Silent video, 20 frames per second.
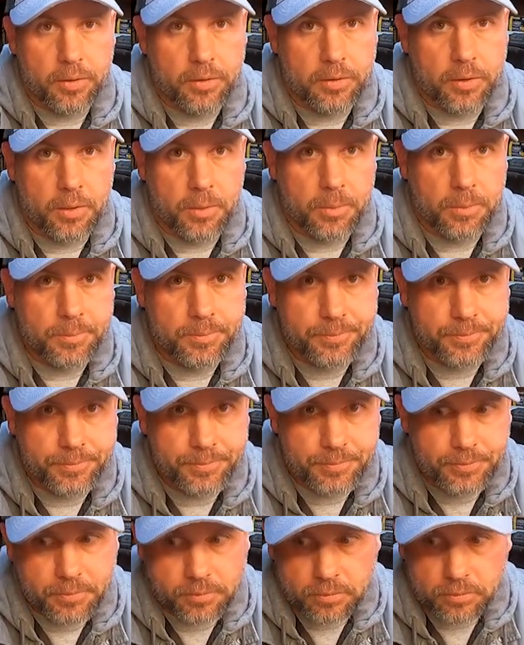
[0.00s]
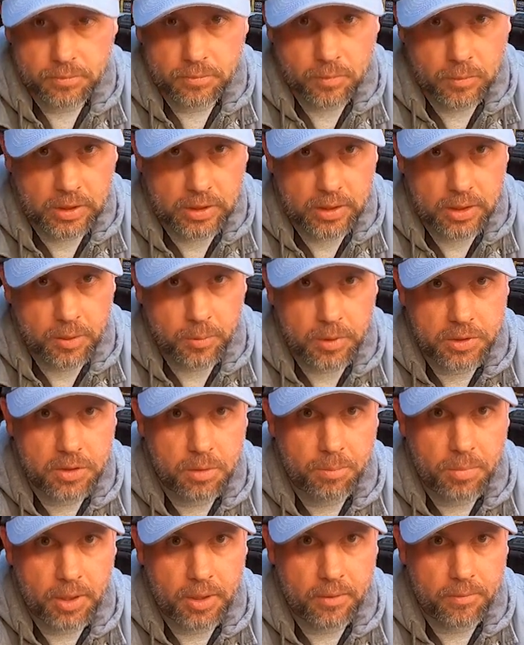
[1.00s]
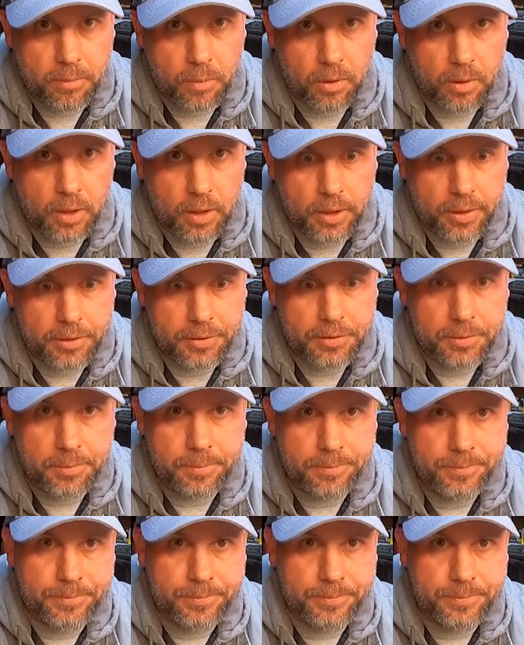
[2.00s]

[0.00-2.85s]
So you get what you pay for, guys.